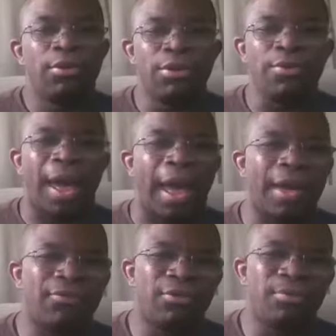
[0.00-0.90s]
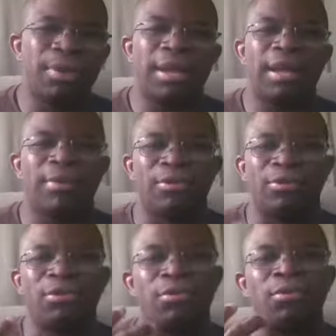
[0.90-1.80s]
you have to be able
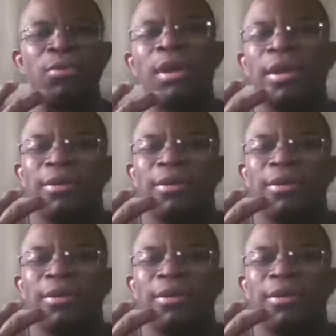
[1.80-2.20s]
to